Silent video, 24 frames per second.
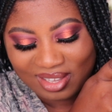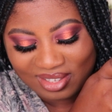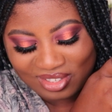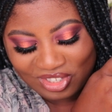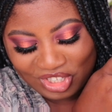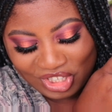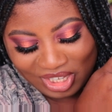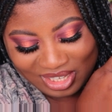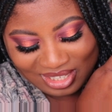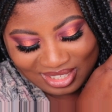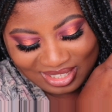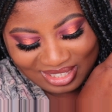
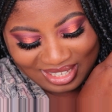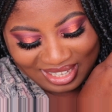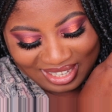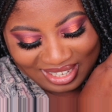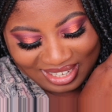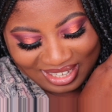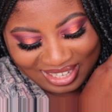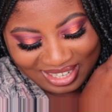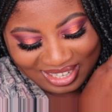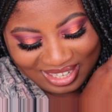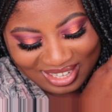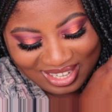Just
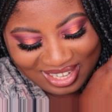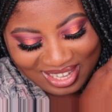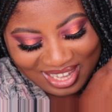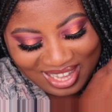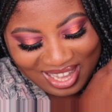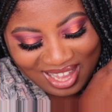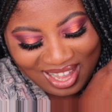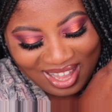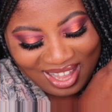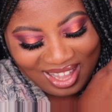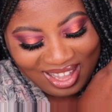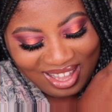here
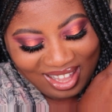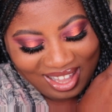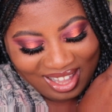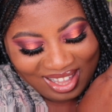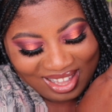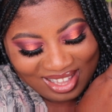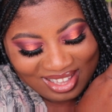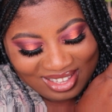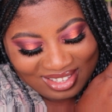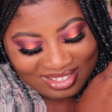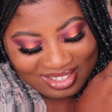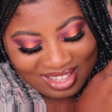
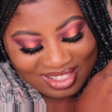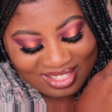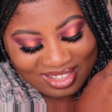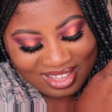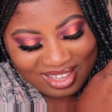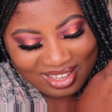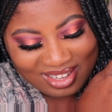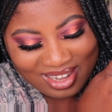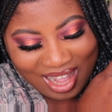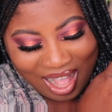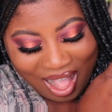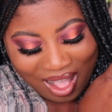is
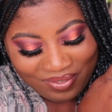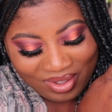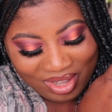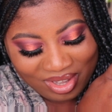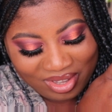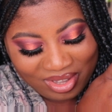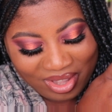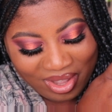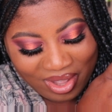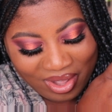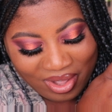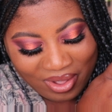the
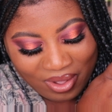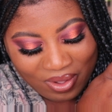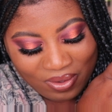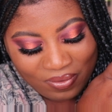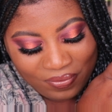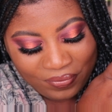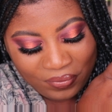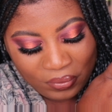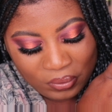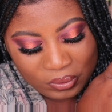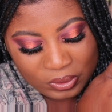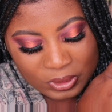
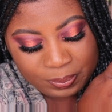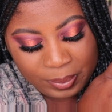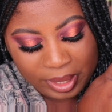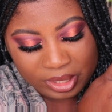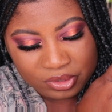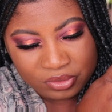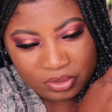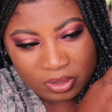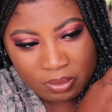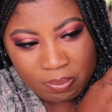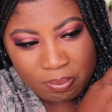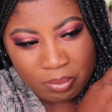CoverGirl Full
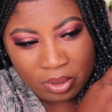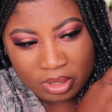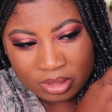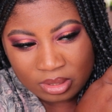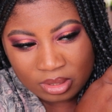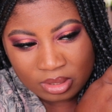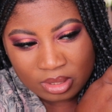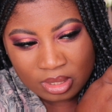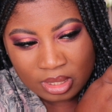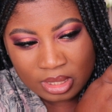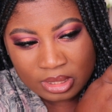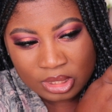Spectrum
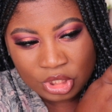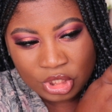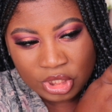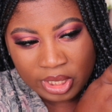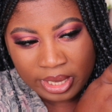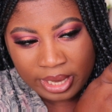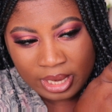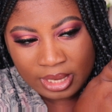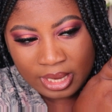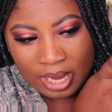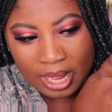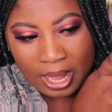bronzer in the
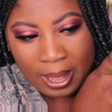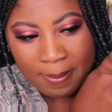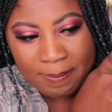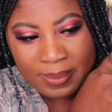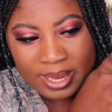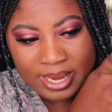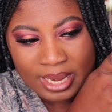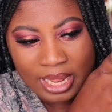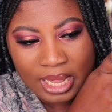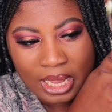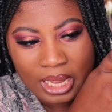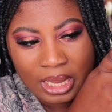shade
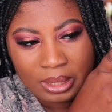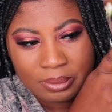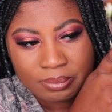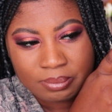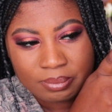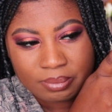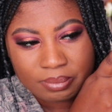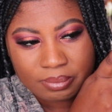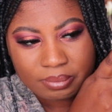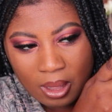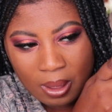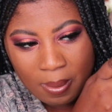Ebony.
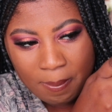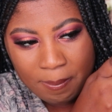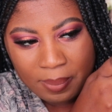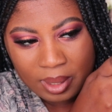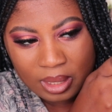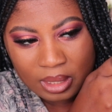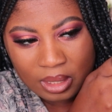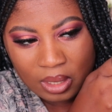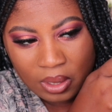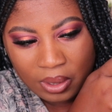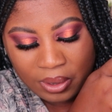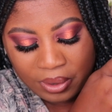
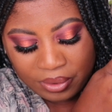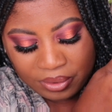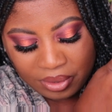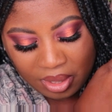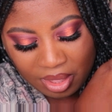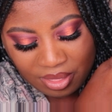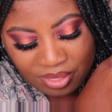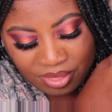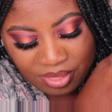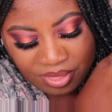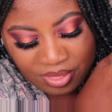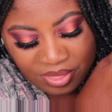
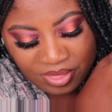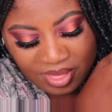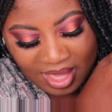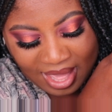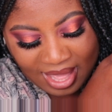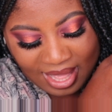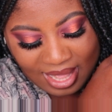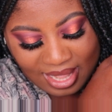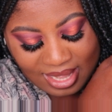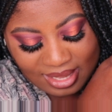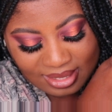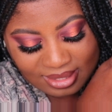Below
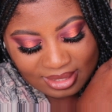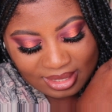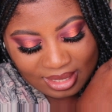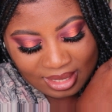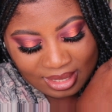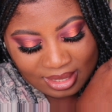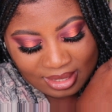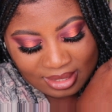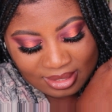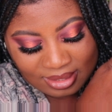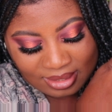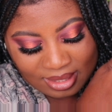that
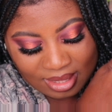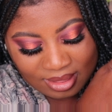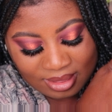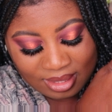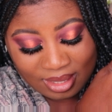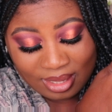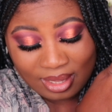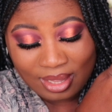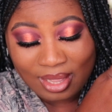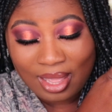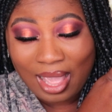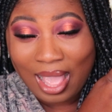is
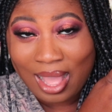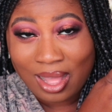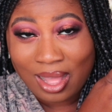the